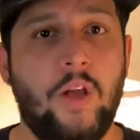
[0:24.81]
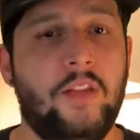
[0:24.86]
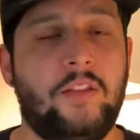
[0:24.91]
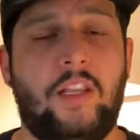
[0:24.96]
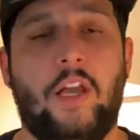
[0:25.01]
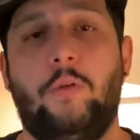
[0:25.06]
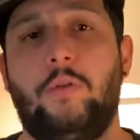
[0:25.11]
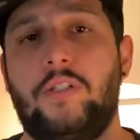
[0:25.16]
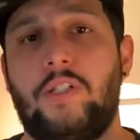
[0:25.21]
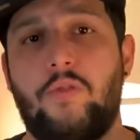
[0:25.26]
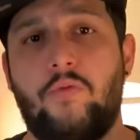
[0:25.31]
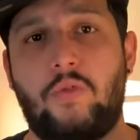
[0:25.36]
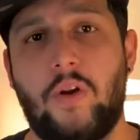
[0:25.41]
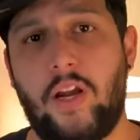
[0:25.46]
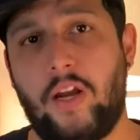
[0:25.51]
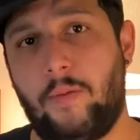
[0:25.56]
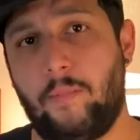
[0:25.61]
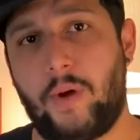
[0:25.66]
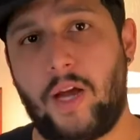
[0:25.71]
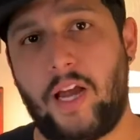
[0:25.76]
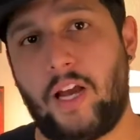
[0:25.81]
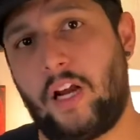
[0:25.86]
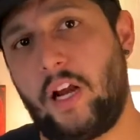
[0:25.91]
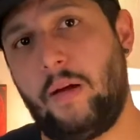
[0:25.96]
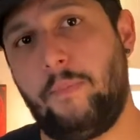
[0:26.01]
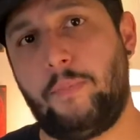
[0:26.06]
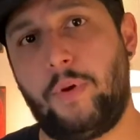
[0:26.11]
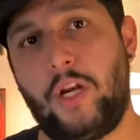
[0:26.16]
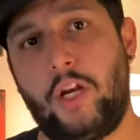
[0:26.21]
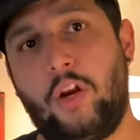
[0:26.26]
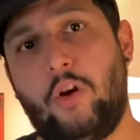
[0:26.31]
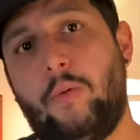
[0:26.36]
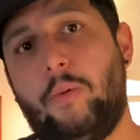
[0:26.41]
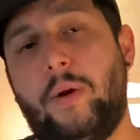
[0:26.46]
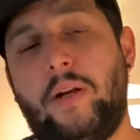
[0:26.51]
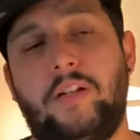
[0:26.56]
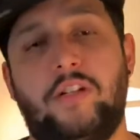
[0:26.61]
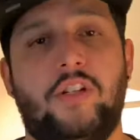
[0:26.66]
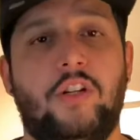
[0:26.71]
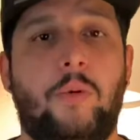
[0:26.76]
that wasn't written by a company or
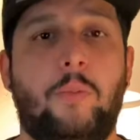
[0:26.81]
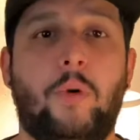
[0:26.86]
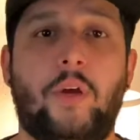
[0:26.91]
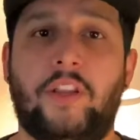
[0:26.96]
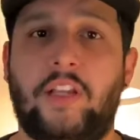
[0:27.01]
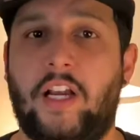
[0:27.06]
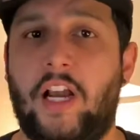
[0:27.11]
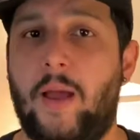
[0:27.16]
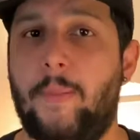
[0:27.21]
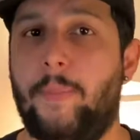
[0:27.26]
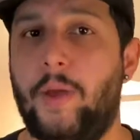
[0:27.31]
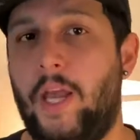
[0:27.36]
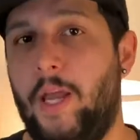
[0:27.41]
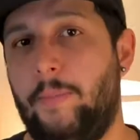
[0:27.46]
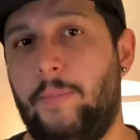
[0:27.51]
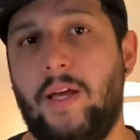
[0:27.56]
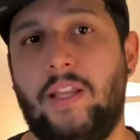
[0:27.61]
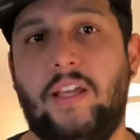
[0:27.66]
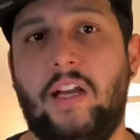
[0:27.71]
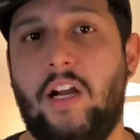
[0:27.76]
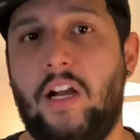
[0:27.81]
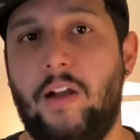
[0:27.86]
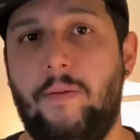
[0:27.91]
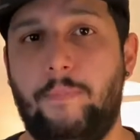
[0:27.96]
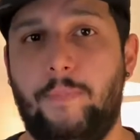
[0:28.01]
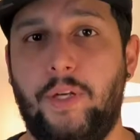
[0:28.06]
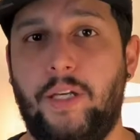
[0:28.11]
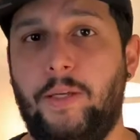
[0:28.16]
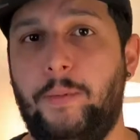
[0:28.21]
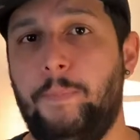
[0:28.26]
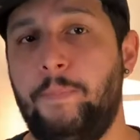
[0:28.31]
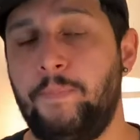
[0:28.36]
by someone that got paid by that company.